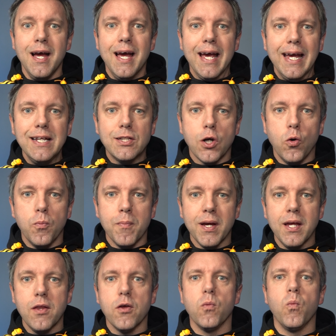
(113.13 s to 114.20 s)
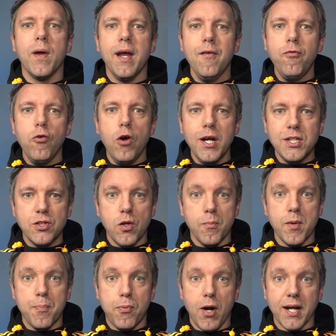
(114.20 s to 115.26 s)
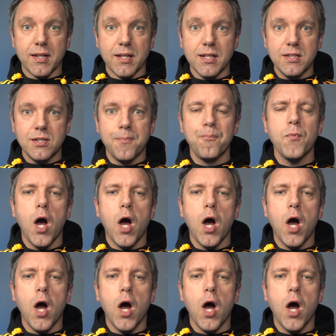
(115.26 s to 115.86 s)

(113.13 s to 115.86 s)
He told me that whenever I stopped the practice,